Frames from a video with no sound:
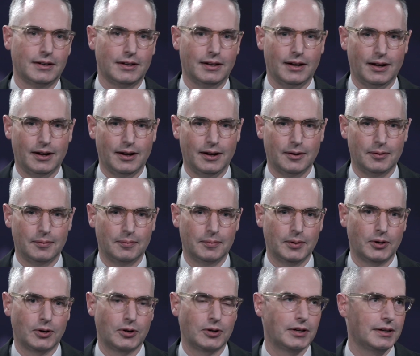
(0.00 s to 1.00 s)
um,
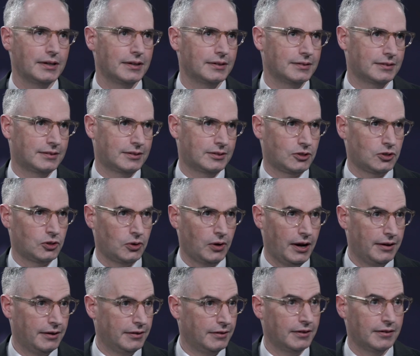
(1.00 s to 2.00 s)
earnings
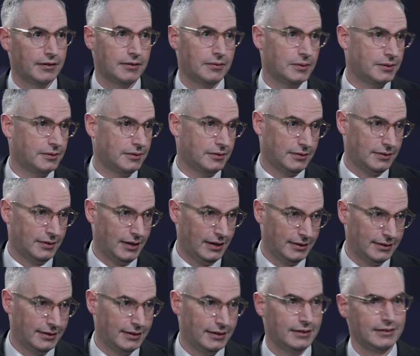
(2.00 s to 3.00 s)
cratering, which they
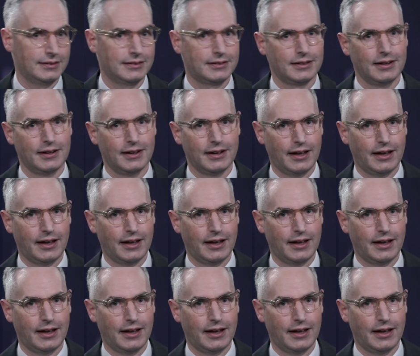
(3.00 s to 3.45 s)
didn't,